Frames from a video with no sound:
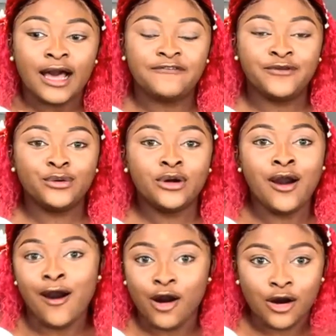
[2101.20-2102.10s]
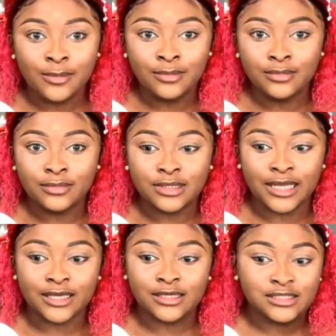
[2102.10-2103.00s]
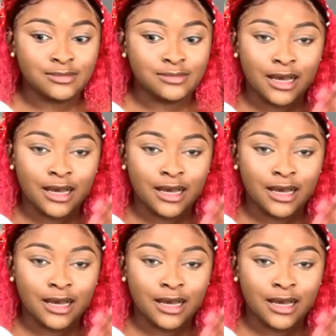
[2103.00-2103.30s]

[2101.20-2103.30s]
I feel calm. Like is